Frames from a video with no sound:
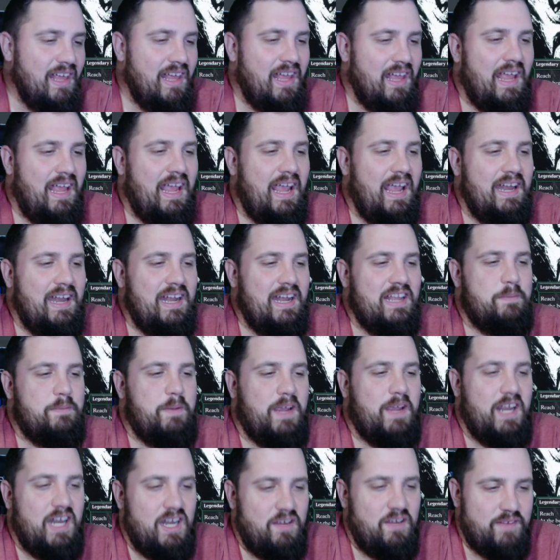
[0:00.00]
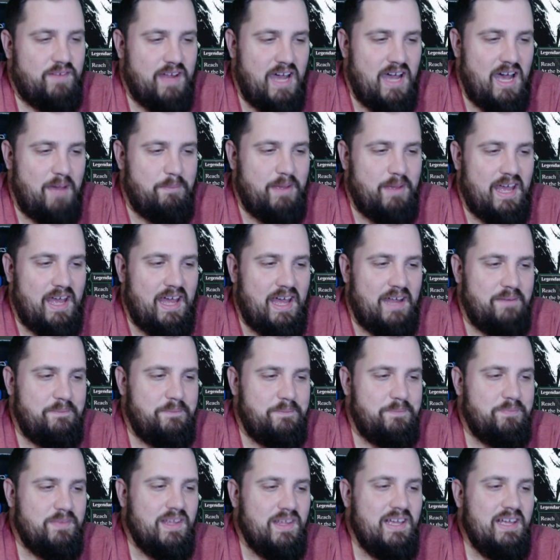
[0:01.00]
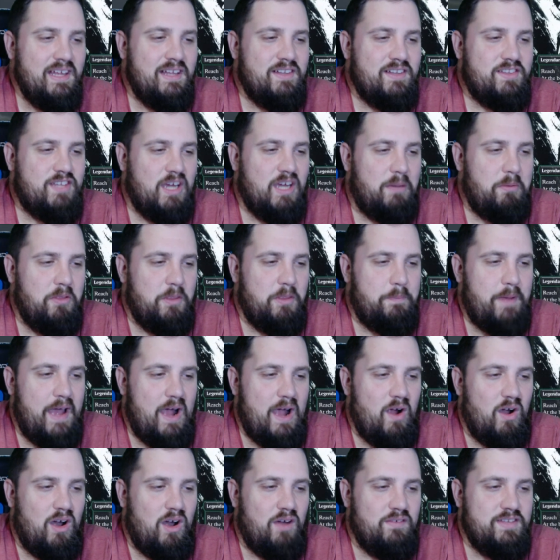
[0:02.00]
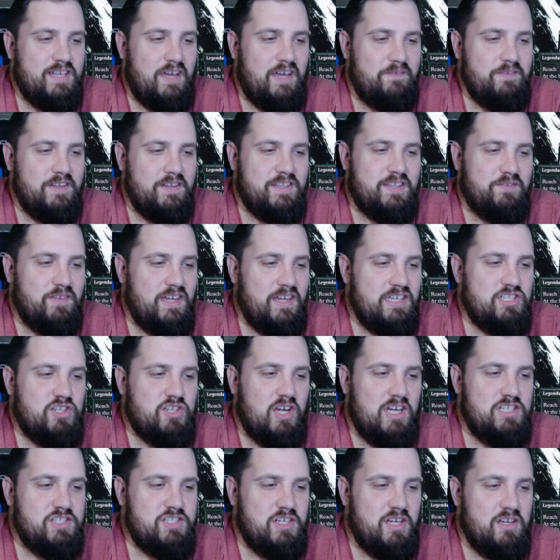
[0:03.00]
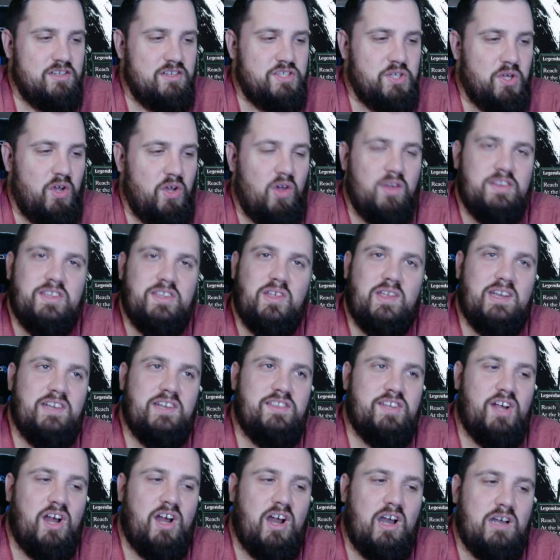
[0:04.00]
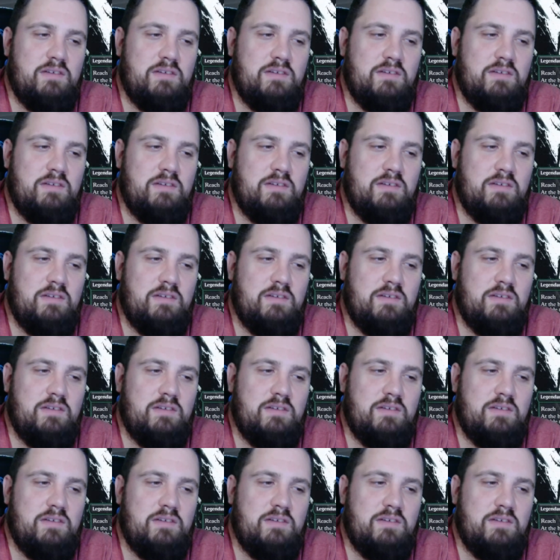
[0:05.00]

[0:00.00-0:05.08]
And at the beginning of combat, double the power of toughness of each creature you control until end of turn.